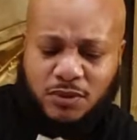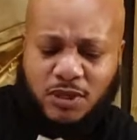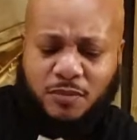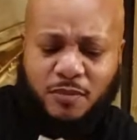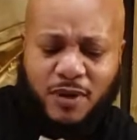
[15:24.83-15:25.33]

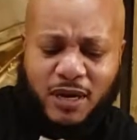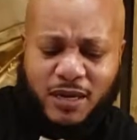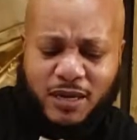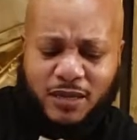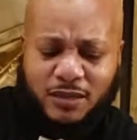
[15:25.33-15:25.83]
Keep in
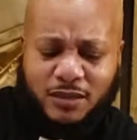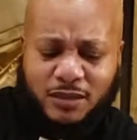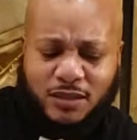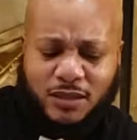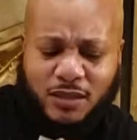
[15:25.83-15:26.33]
mind that
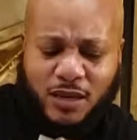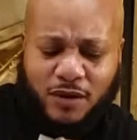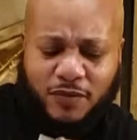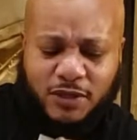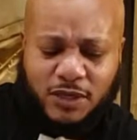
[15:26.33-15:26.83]
not
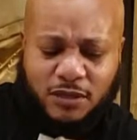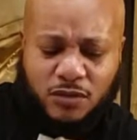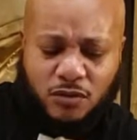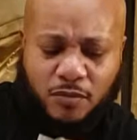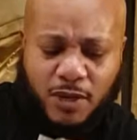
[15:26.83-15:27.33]
everything is
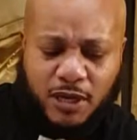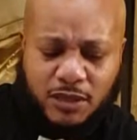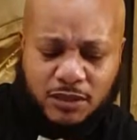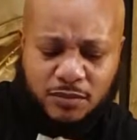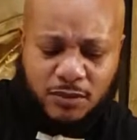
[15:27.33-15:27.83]
going to make
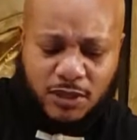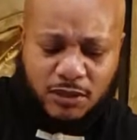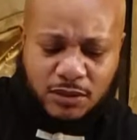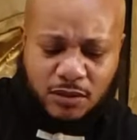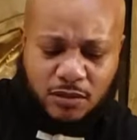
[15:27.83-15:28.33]
it. Some
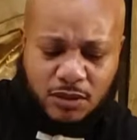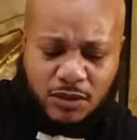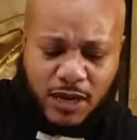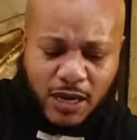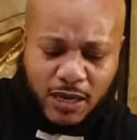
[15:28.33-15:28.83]
things are going to
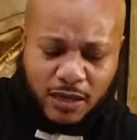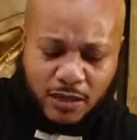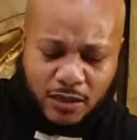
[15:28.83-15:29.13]
die.